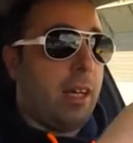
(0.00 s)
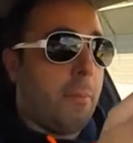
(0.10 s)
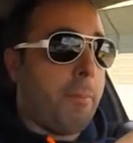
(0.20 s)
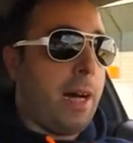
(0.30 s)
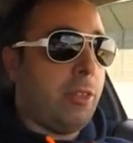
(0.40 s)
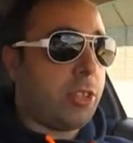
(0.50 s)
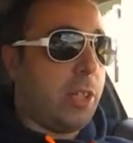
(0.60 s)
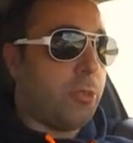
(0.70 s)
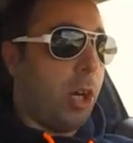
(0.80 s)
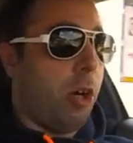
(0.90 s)

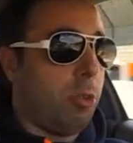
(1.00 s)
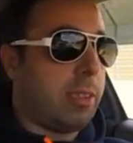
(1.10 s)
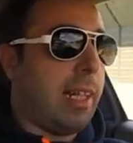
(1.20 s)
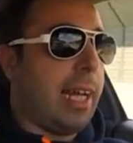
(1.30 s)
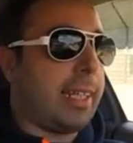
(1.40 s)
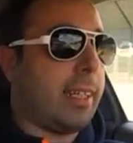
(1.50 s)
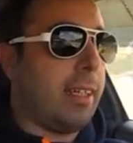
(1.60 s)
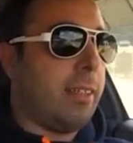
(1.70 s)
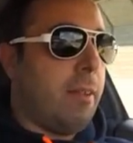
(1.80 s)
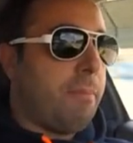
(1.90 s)
mountain road like
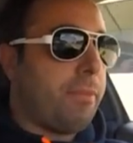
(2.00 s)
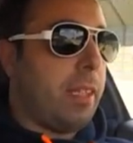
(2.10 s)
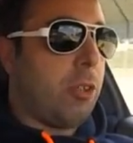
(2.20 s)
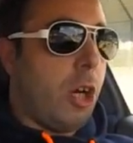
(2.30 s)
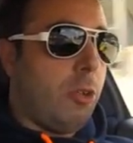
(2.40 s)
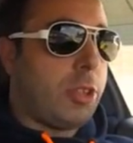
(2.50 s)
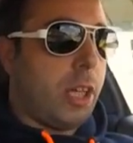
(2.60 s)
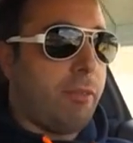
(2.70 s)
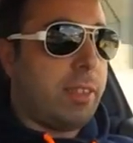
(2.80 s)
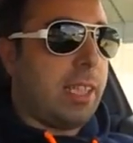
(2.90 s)
the roads
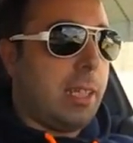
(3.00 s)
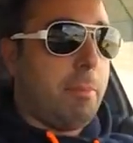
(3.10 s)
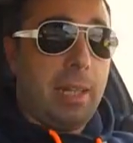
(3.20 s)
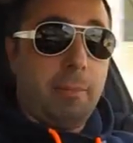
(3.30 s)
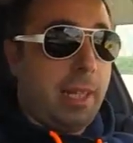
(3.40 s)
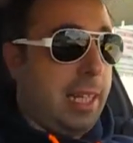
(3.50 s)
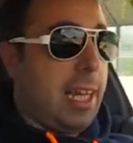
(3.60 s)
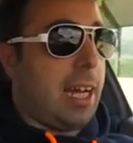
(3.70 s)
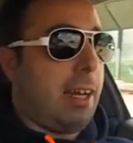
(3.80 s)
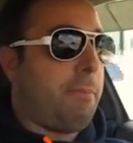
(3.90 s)
of the Mille
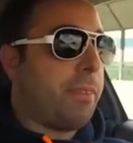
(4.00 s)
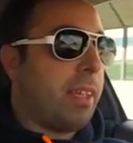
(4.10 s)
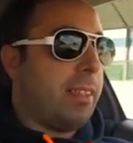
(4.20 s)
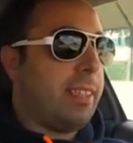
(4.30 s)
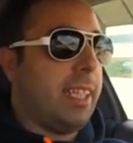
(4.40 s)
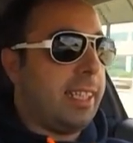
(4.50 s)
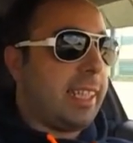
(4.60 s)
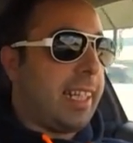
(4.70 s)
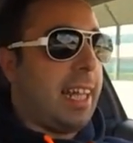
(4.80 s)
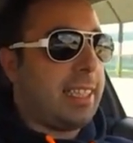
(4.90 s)
Miglia,
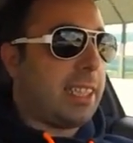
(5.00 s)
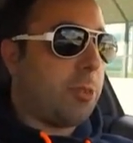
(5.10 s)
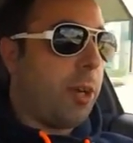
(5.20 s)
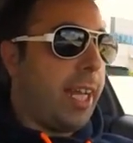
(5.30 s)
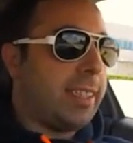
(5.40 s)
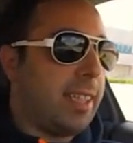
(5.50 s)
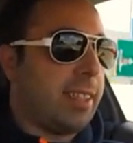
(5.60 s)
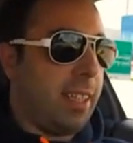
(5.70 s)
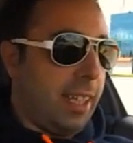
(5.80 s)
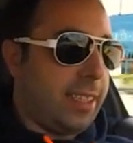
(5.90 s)
the classic race that
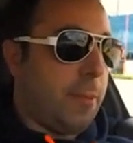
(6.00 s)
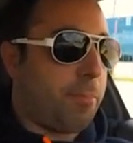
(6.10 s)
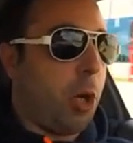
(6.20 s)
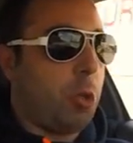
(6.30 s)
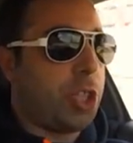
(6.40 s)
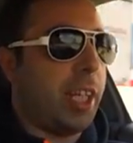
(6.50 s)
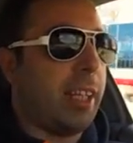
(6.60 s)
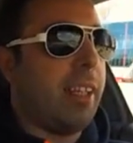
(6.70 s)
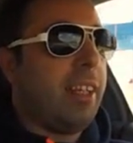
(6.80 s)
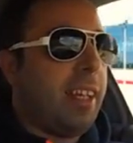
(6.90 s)
is
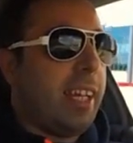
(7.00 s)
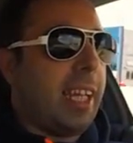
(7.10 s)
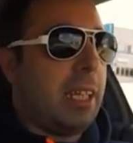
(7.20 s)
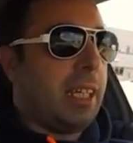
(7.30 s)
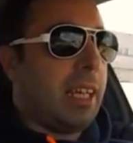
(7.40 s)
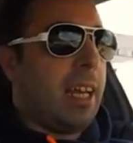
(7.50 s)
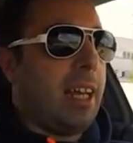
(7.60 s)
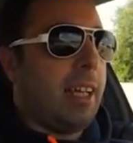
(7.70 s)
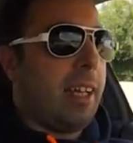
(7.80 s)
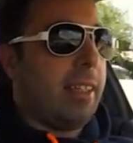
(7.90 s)
approaching
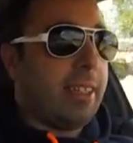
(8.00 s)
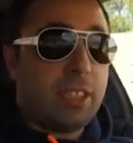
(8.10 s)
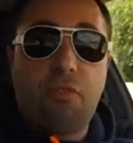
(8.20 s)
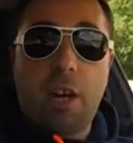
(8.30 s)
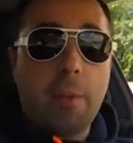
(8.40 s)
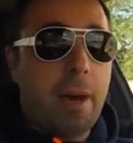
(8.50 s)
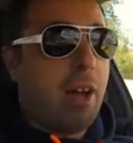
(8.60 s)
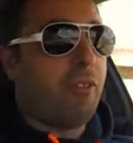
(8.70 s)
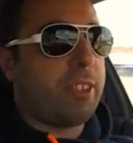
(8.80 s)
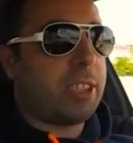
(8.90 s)
in this very
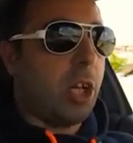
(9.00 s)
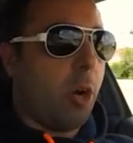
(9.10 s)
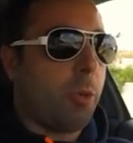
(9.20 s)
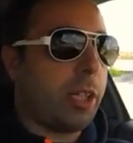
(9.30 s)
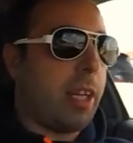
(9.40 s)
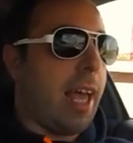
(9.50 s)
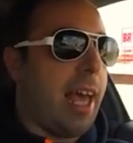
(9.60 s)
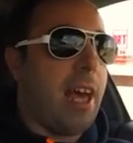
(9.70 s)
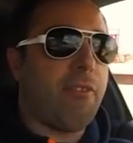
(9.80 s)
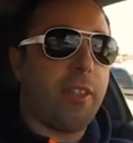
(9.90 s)
month. So we're gonna
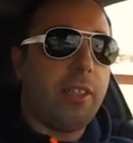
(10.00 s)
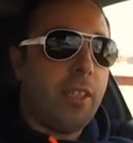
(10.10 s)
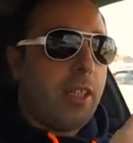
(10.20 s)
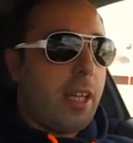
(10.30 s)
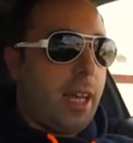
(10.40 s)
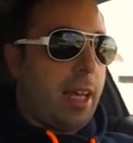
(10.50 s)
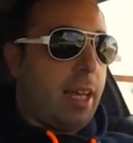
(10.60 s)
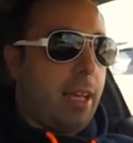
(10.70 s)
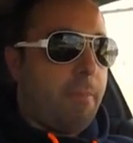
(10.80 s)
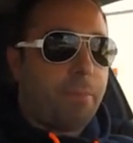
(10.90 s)
have
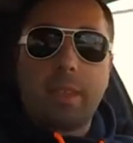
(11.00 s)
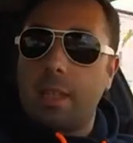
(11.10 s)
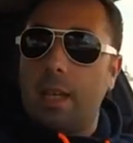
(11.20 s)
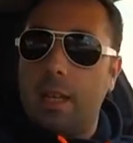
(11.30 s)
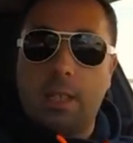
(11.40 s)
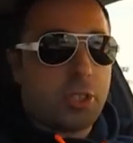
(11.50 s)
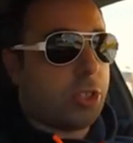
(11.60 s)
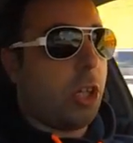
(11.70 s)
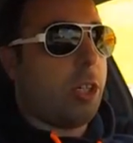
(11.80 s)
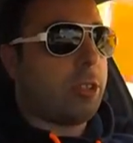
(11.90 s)
a
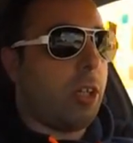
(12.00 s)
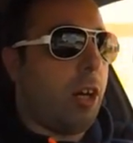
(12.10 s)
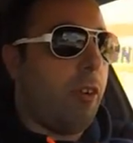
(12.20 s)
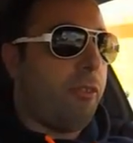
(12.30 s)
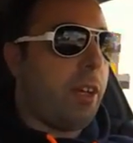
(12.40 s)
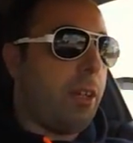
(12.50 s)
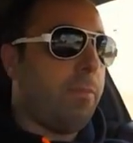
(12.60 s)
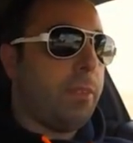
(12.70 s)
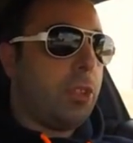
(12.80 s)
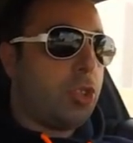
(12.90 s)
sort of a
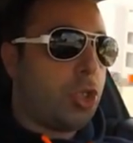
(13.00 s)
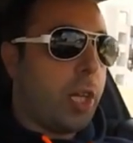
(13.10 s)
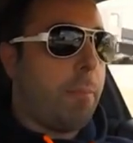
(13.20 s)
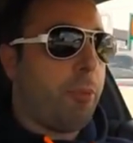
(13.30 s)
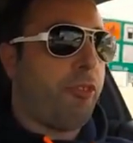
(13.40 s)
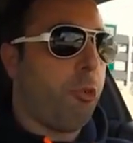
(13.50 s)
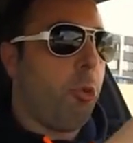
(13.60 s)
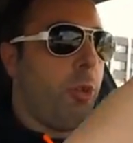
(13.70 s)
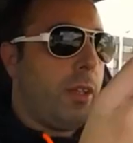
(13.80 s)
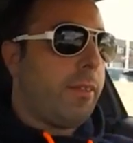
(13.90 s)
trip
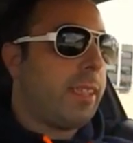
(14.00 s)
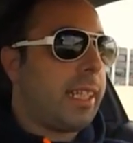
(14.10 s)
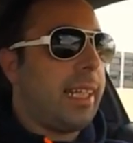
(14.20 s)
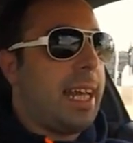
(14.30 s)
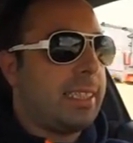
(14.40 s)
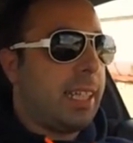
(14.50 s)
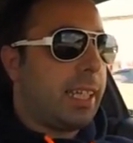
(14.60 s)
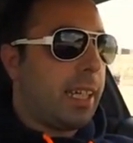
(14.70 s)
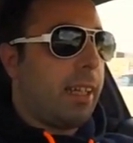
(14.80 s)
through the classic